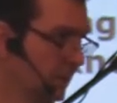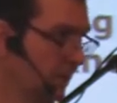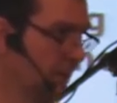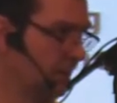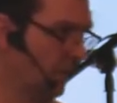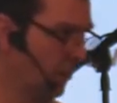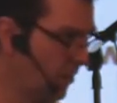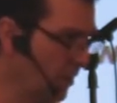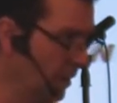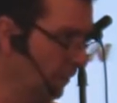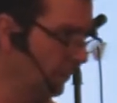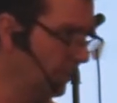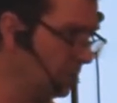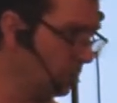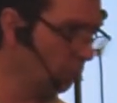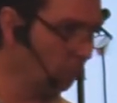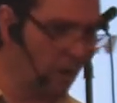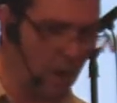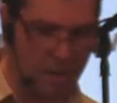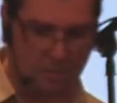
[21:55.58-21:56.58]
He's a thief.
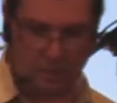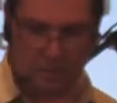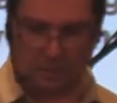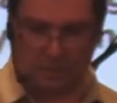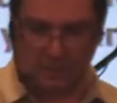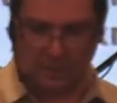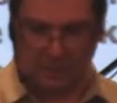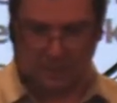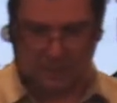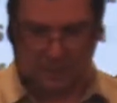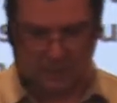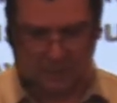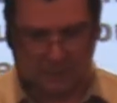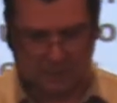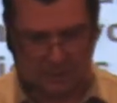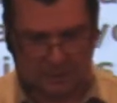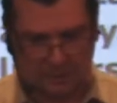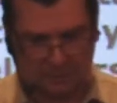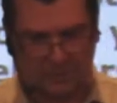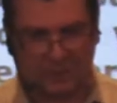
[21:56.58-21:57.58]
He's a robber.
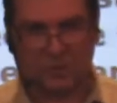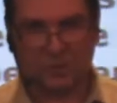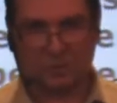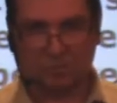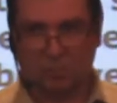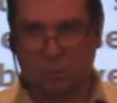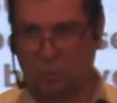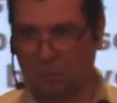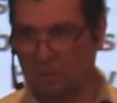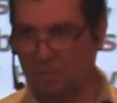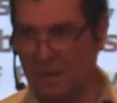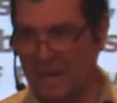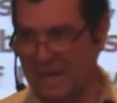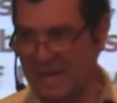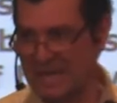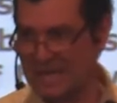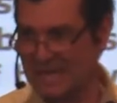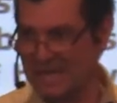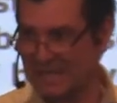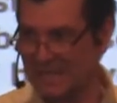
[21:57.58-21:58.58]
This poor
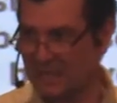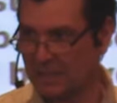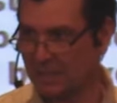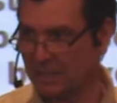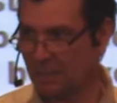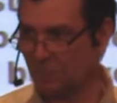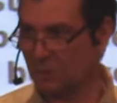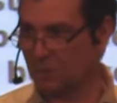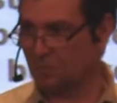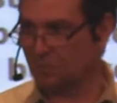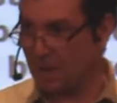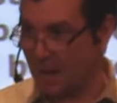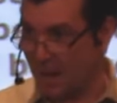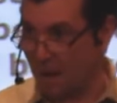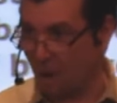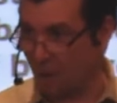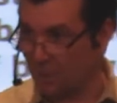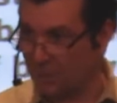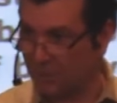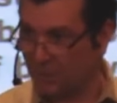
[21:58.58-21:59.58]
man that was
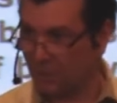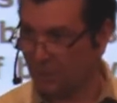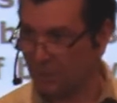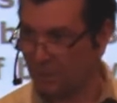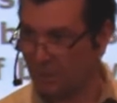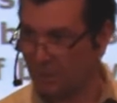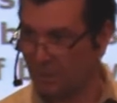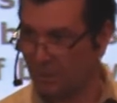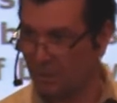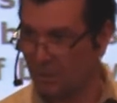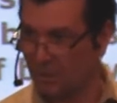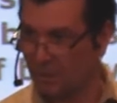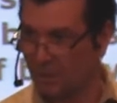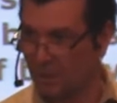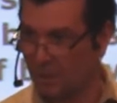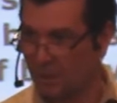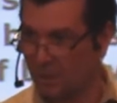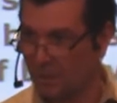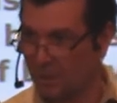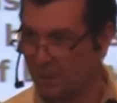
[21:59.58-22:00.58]
bound
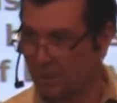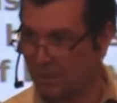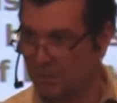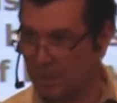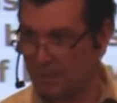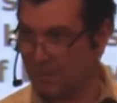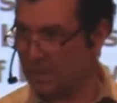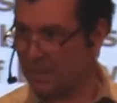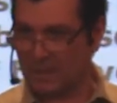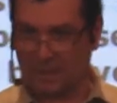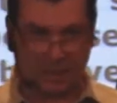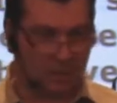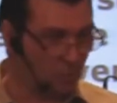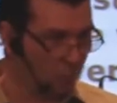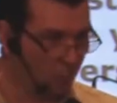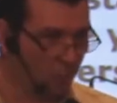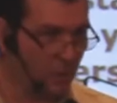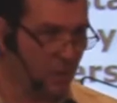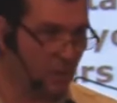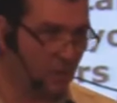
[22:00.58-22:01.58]
Maybe he didn't
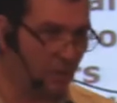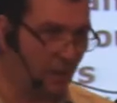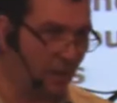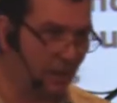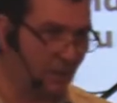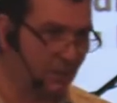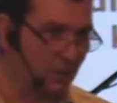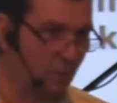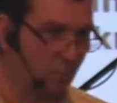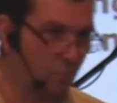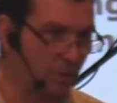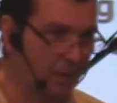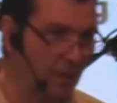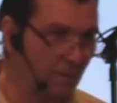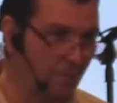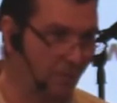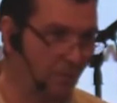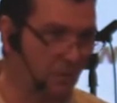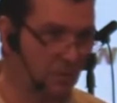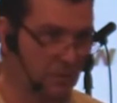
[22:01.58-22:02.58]
realize it when
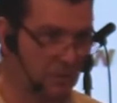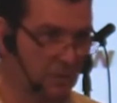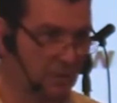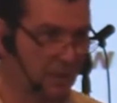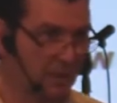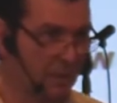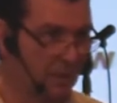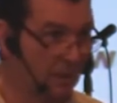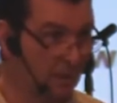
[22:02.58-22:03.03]
he first